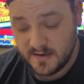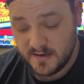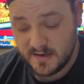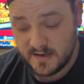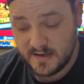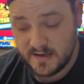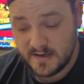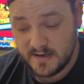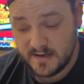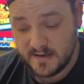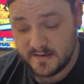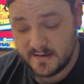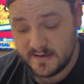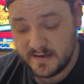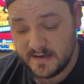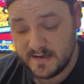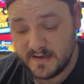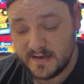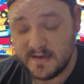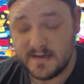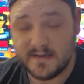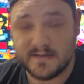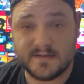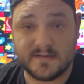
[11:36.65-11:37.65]
And it
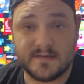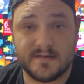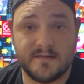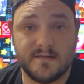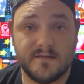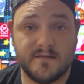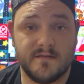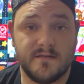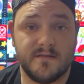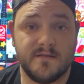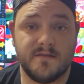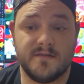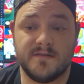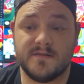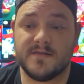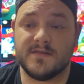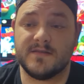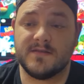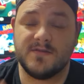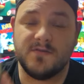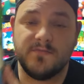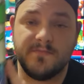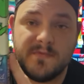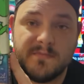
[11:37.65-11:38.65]
is
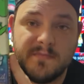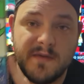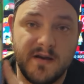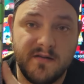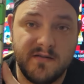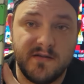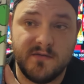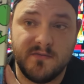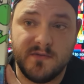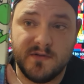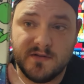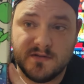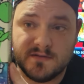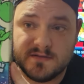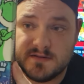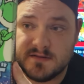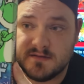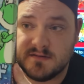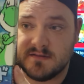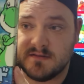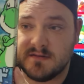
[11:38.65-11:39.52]
Super Mario World,